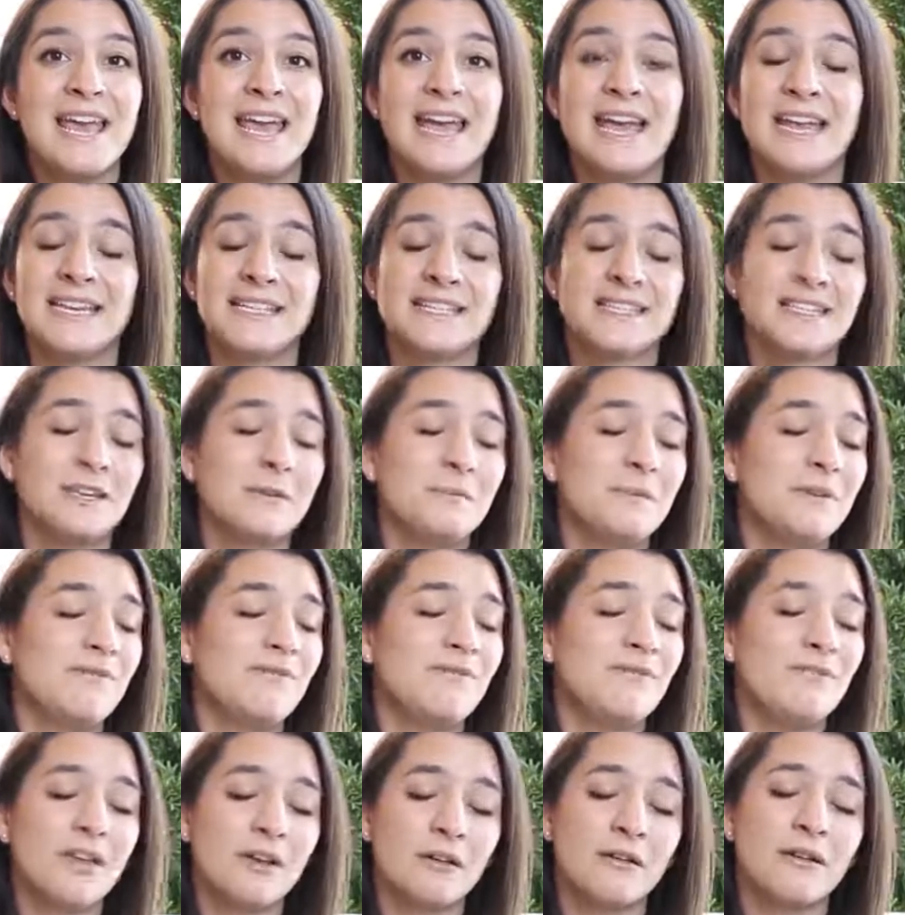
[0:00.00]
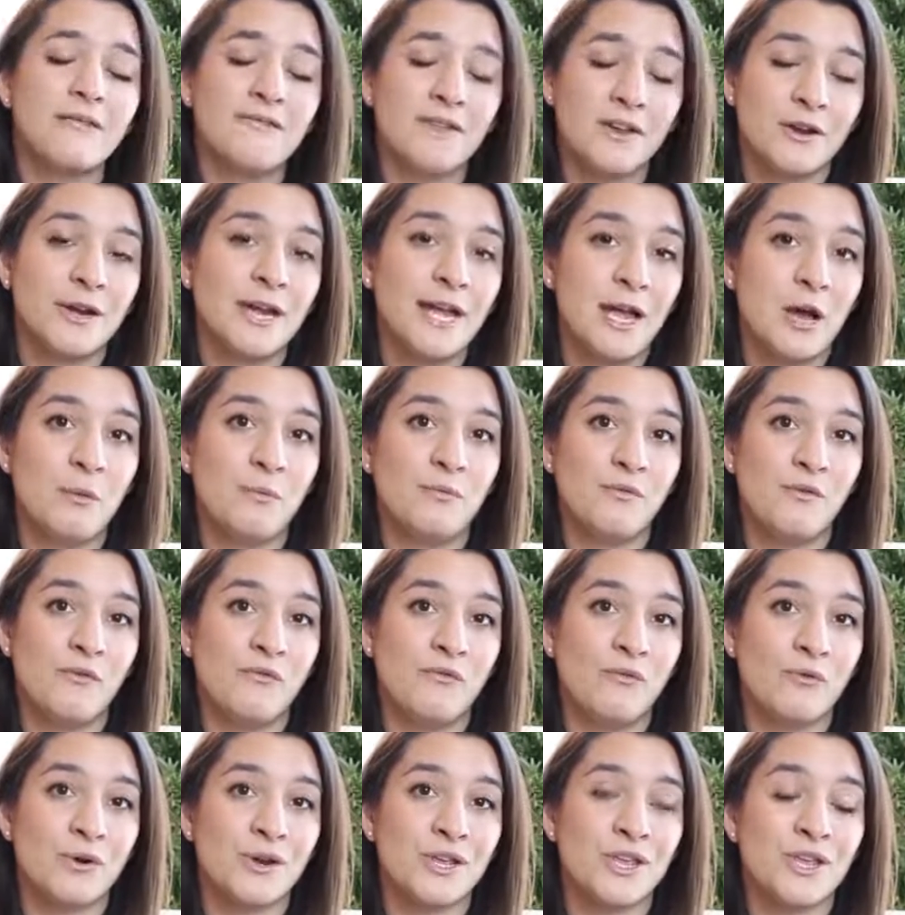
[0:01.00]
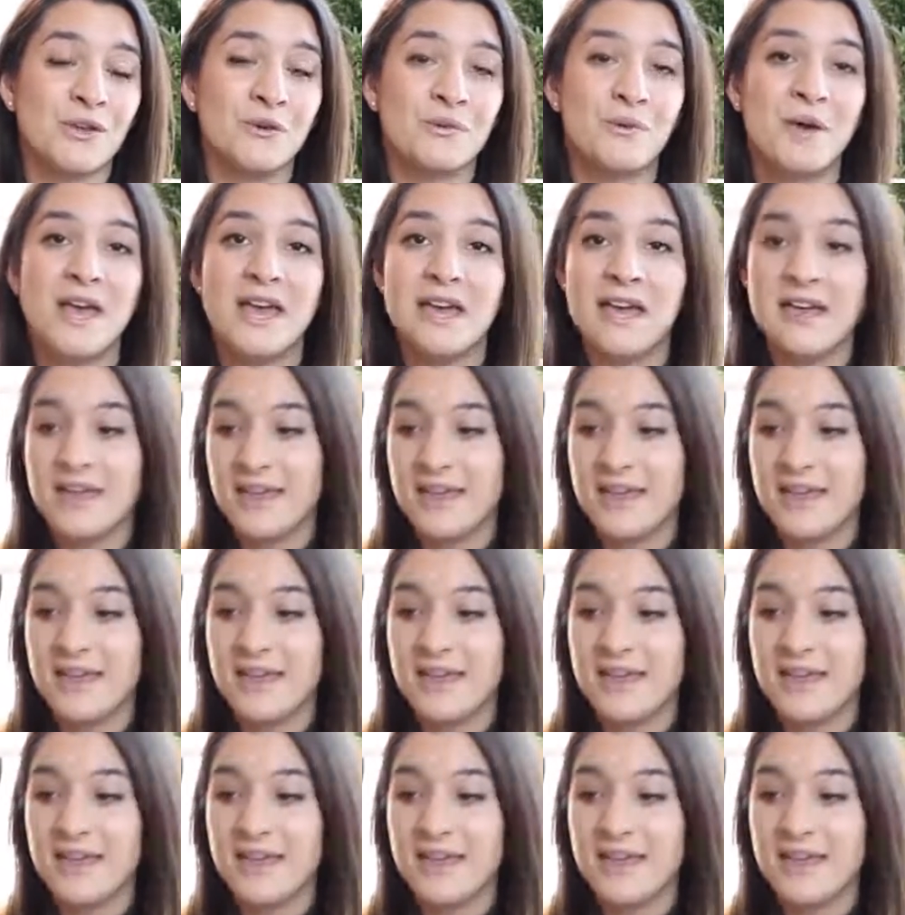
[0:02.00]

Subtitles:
and it's going to be very, very helpful for you.